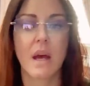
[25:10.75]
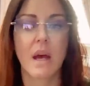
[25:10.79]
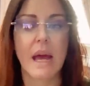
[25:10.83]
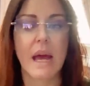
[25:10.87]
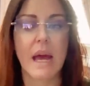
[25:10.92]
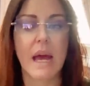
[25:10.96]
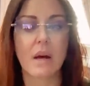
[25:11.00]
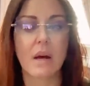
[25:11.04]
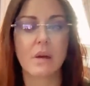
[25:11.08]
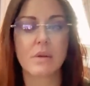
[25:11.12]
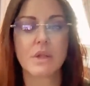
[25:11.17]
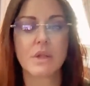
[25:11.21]

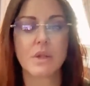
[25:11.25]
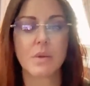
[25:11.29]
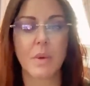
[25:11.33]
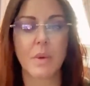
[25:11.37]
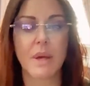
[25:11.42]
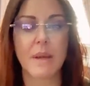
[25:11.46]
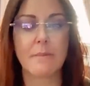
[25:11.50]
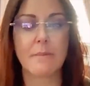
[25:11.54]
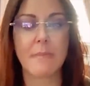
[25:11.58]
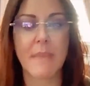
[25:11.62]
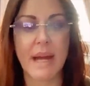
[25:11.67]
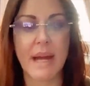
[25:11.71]
How do
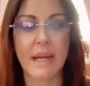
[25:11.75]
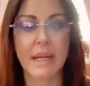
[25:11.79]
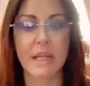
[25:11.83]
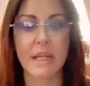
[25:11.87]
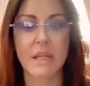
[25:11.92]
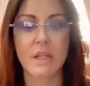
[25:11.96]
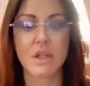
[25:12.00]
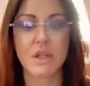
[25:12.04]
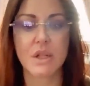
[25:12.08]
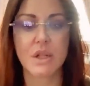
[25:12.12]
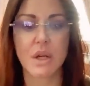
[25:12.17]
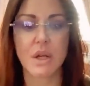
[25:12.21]
we
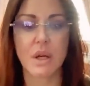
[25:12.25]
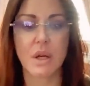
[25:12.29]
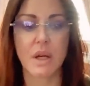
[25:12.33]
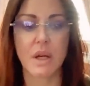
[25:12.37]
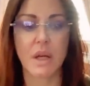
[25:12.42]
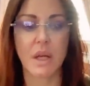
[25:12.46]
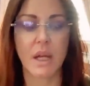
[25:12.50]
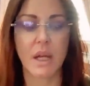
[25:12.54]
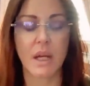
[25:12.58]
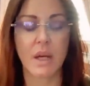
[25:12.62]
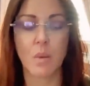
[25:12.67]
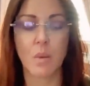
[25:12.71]
manage
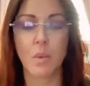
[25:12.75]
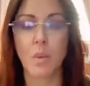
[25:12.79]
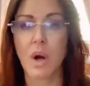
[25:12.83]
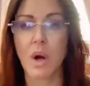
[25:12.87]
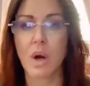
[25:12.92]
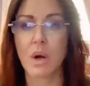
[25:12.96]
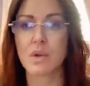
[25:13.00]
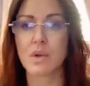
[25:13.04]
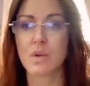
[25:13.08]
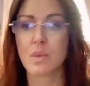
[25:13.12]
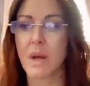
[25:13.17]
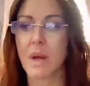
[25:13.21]
in a
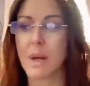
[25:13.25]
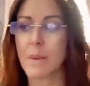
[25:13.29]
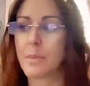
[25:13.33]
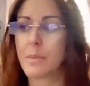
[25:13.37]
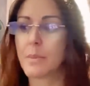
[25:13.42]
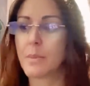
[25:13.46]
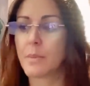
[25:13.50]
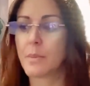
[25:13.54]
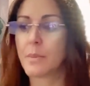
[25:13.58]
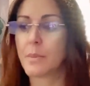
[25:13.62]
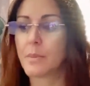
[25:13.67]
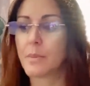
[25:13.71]
world where,
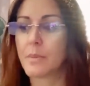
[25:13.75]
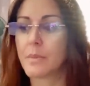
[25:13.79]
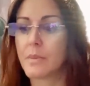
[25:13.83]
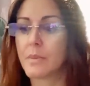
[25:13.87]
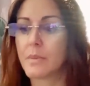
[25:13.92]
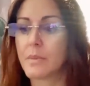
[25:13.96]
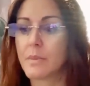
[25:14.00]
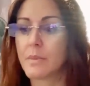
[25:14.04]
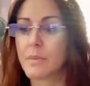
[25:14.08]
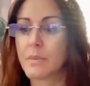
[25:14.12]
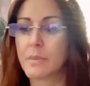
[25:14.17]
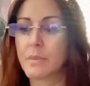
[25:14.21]

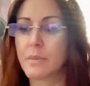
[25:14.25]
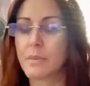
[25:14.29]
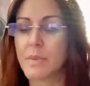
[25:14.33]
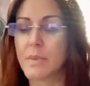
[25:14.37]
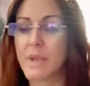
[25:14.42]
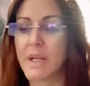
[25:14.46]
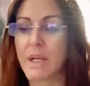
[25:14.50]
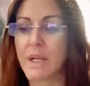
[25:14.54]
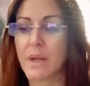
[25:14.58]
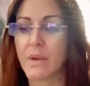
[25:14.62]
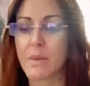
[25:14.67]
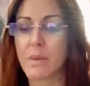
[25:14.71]

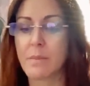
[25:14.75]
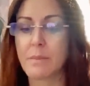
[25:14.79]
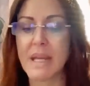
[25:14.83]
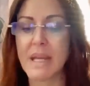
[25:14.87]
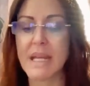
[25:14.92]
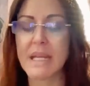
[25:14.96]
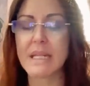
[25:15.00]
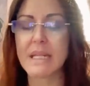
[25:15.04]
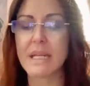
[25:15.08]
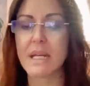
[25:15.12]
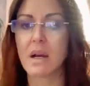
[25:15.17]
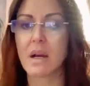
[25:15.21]
you know, the
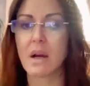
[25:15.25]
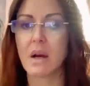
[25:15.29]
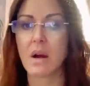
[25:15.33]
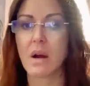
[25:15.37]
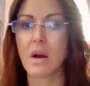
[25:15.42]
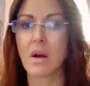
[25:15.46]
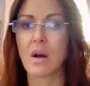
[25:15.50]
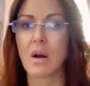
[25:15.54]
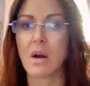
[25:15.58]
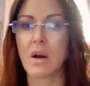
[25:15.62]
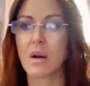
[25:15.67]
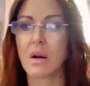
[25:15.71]
media
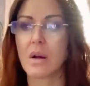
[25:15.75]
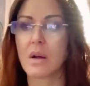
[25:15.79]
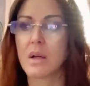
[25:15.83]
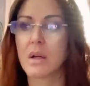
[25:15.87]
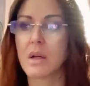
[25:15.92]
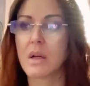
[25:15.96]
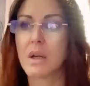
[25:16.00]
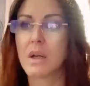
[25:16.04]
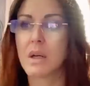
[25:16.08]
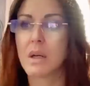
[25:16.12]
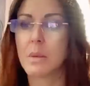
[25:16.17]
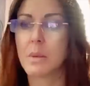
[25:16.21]
are
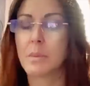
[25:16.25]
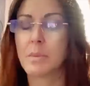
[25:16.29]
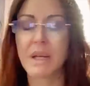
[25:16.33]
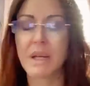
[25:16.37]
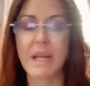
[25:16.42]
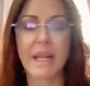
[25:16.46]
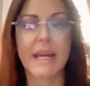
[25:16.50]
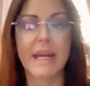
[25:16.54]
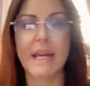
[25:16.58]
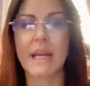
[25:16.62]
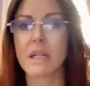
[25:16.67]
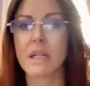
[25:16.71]

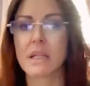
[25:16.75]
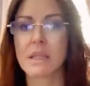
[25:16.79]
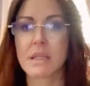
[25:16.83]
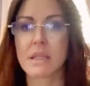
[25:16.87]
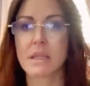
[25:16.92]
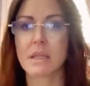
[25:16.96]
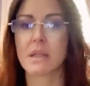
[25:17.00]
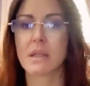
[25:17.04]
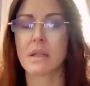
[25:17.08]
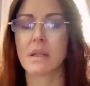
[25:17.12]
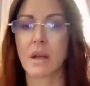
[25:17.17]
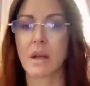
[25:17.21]
playing
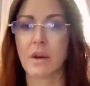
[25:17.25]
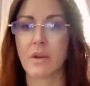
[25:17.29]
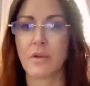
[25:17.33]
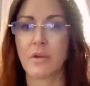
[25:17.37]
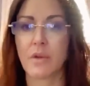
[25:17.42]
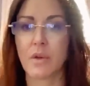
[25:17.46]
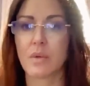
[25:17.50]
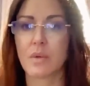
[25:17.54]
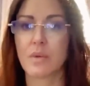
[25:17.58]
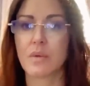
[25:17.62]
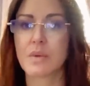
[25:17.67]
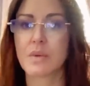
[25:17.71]
us like
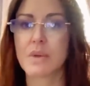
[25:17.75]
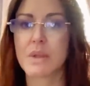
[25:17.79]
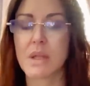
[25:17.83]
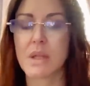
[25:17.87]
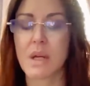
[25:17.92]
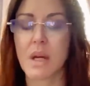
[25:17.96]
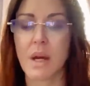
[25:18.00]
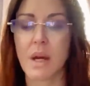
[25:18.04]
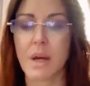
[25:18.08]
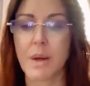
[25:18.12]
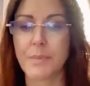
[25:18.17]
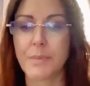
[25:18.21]
fools?
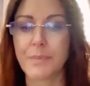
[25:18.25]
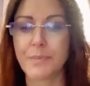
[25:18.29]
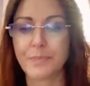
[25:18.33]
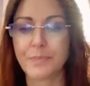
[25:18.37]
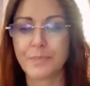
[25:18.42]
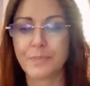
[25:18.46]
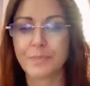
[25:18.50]
Well,